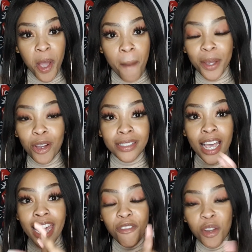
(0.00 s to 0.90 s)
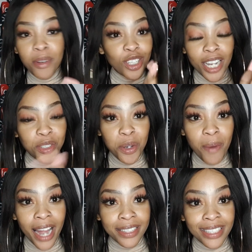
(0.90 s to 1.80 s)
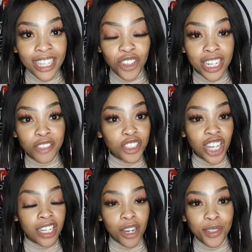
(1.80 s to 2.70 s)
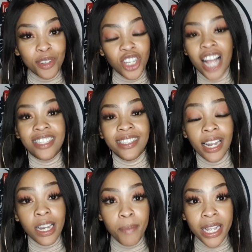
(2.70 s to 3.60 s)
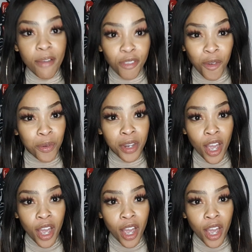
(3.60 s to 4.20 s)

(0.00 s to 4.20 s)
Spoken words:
Because if I charge you one, it's not as if charge because of charge you namanye phone.